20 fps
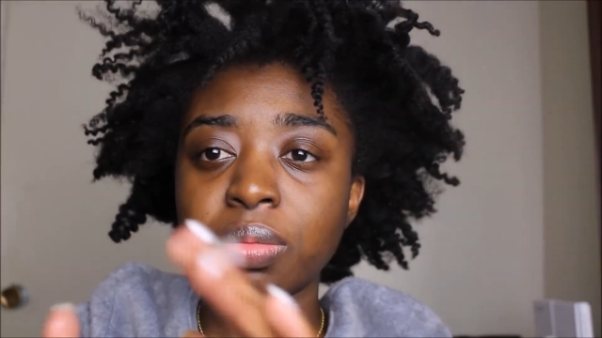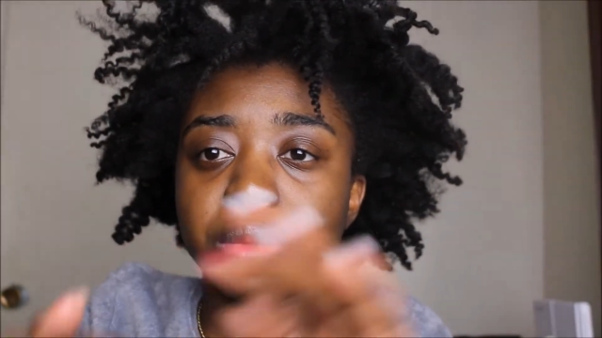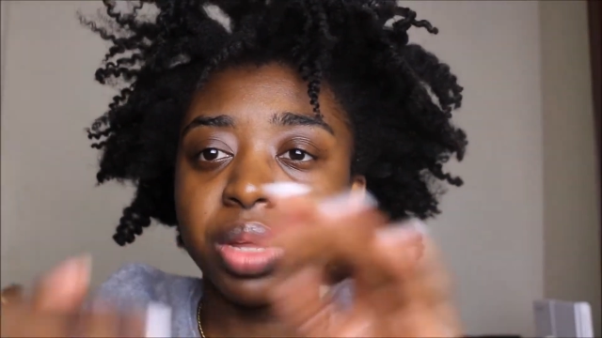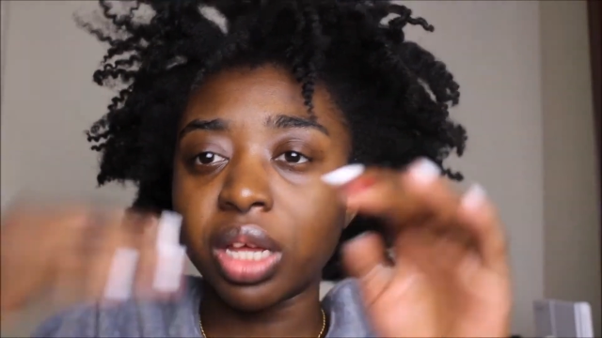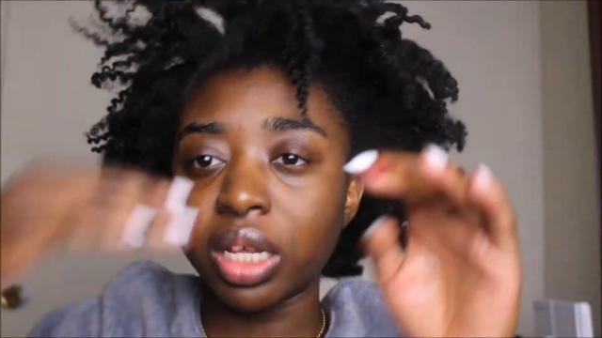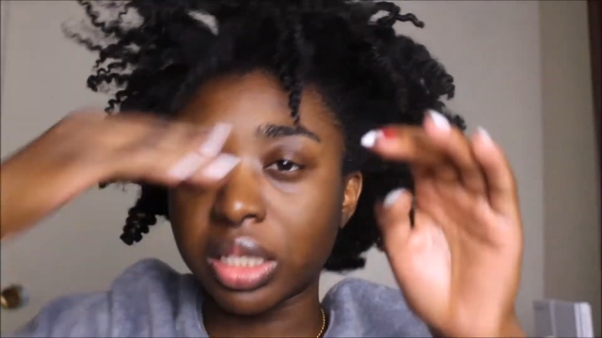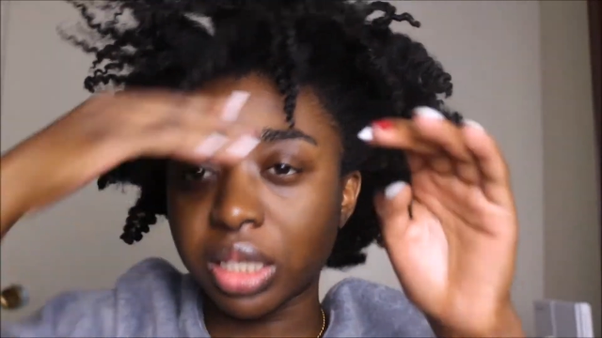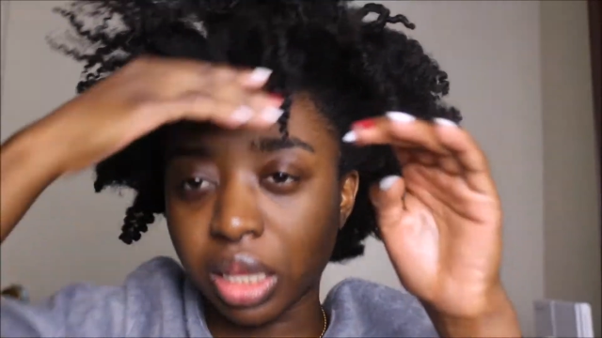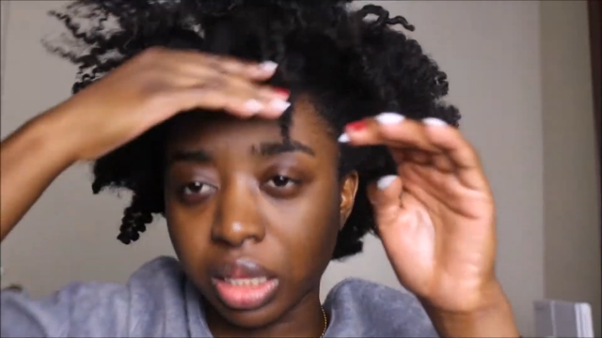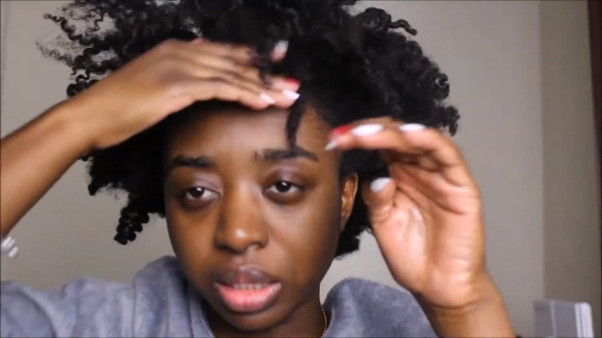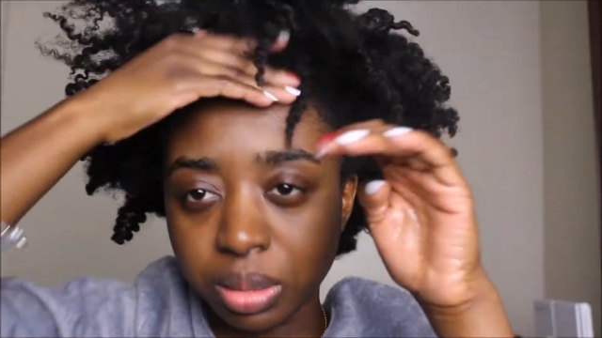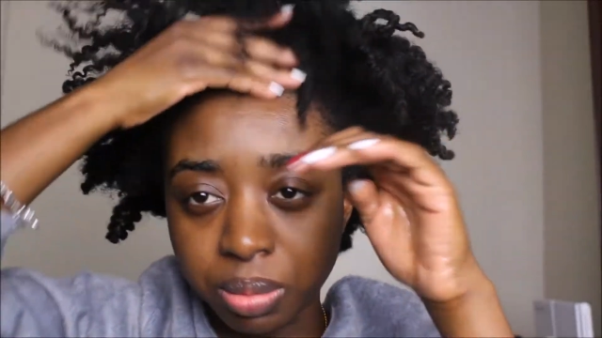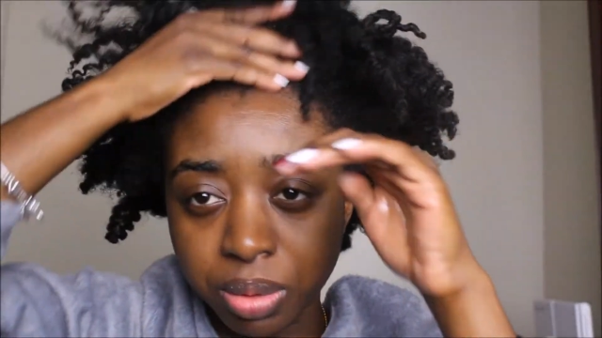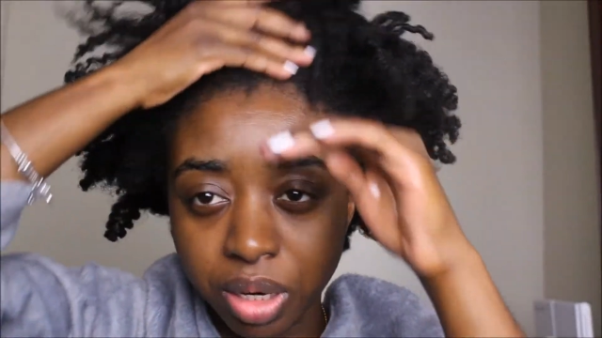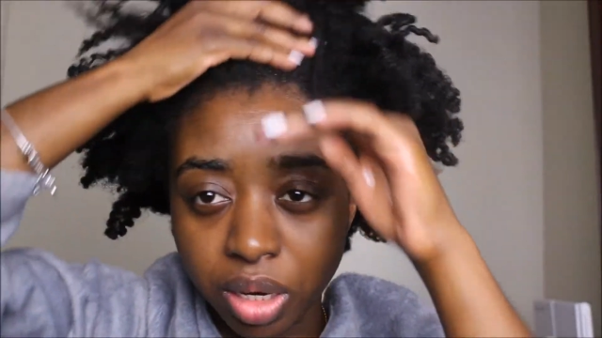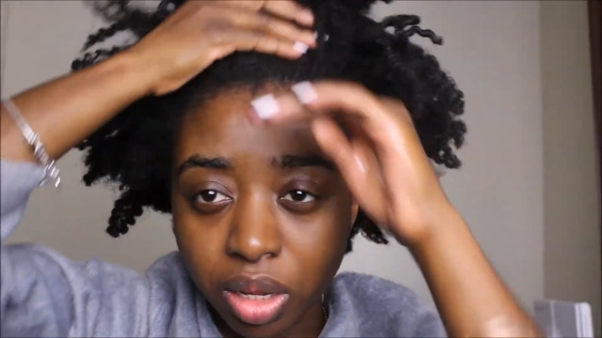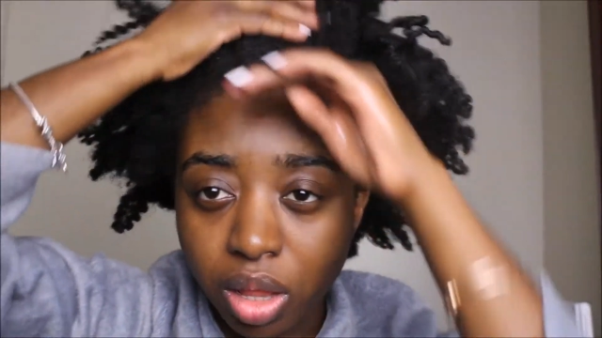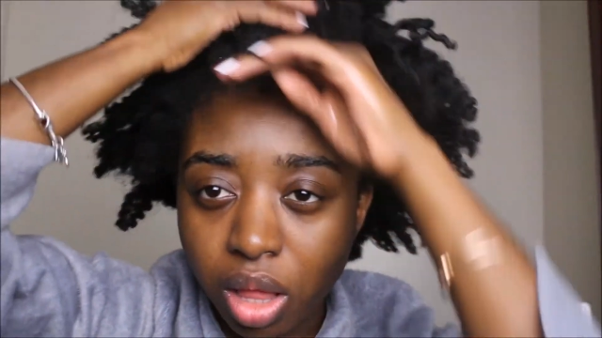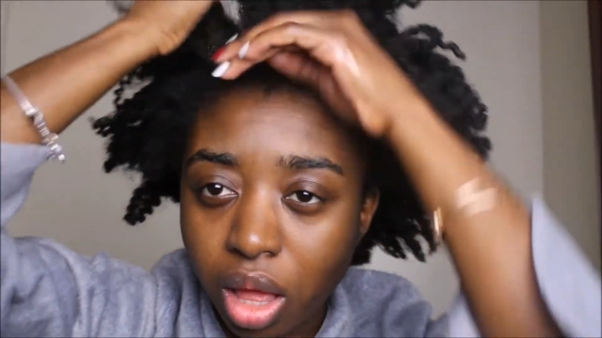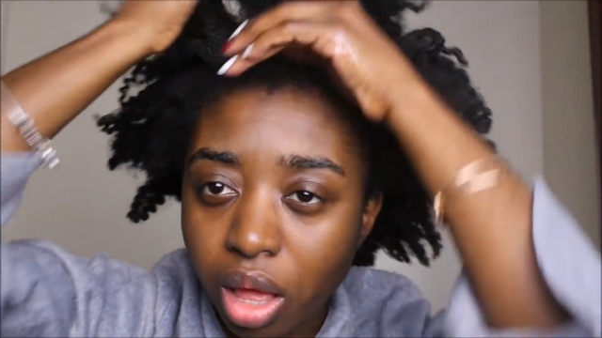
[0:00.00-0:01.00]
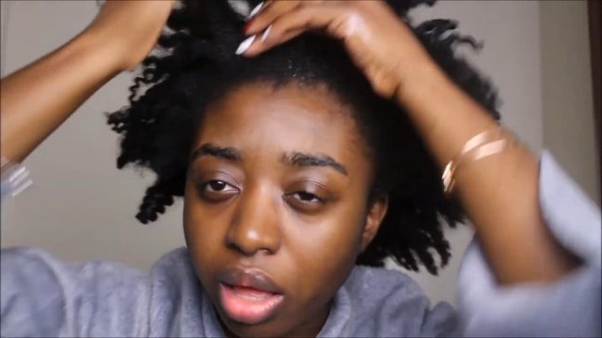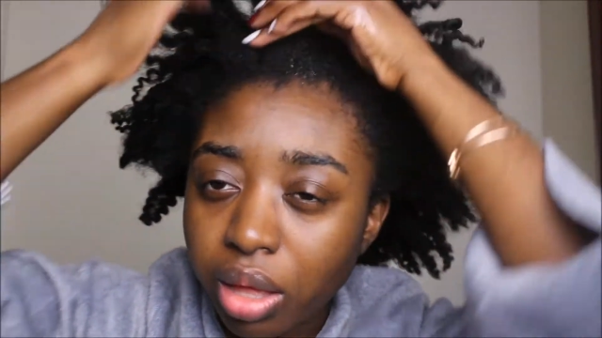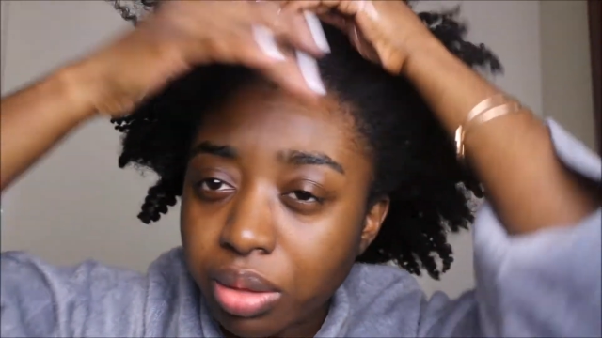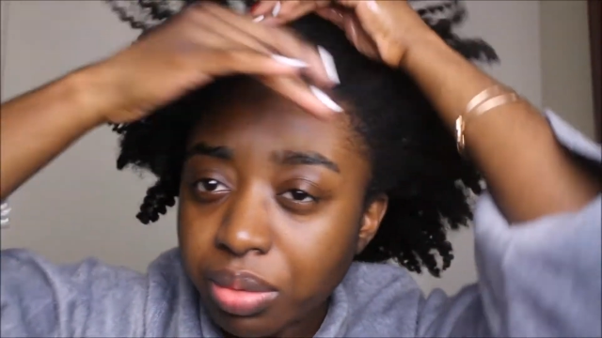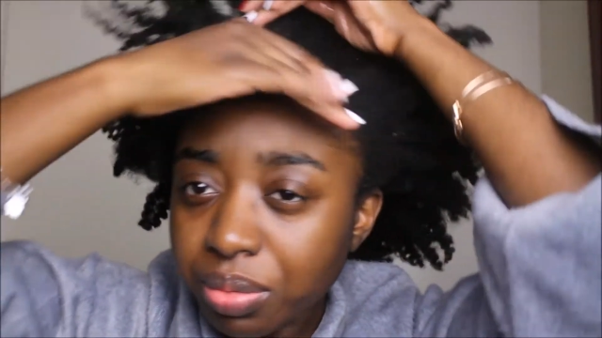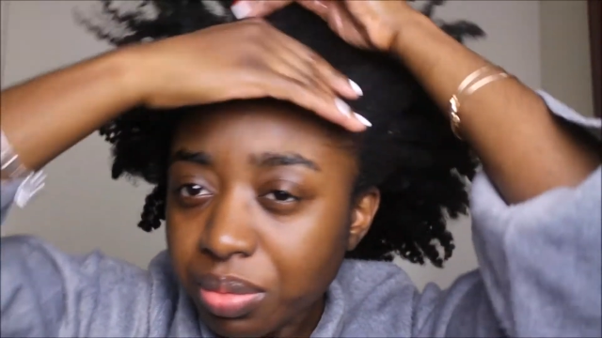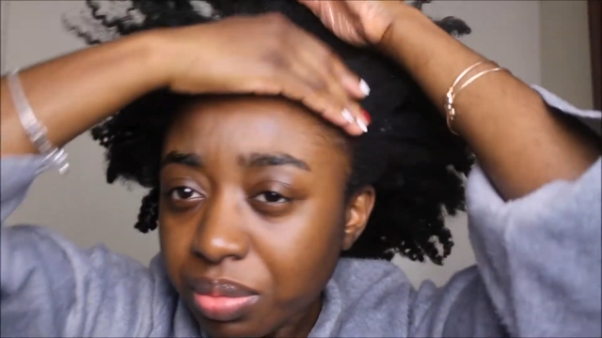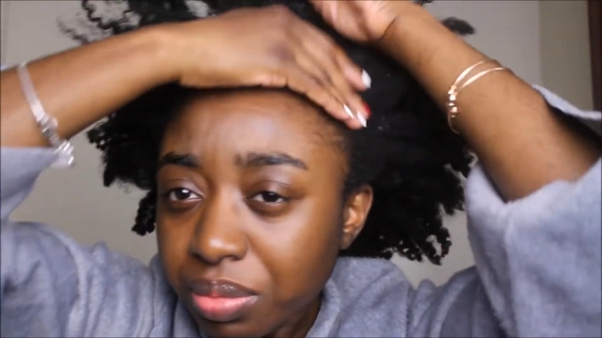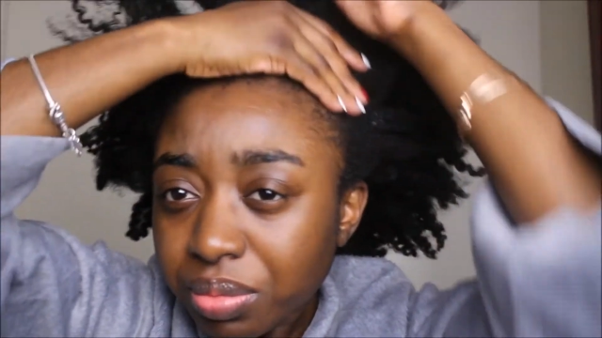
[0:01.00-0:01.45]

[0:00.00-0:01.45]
because I like to put a lot.